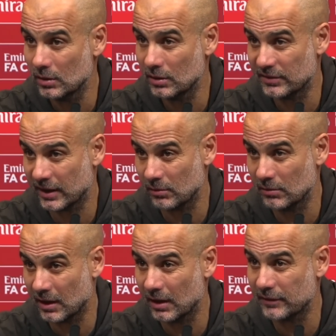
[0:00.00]
The
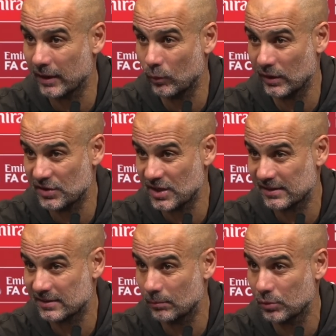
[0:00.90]
second half time, we
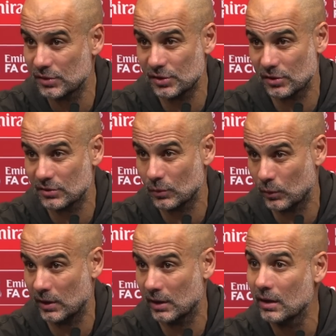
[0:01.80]
adjust some positions.
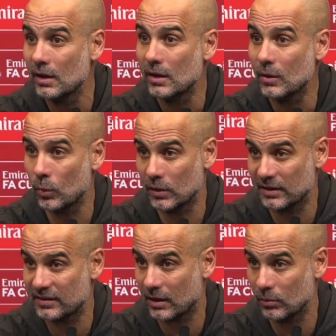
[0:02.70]
We won
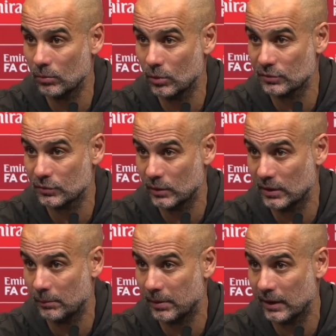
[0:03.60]
the second balls when
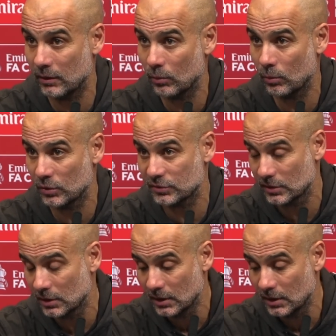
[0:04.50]
they play long balls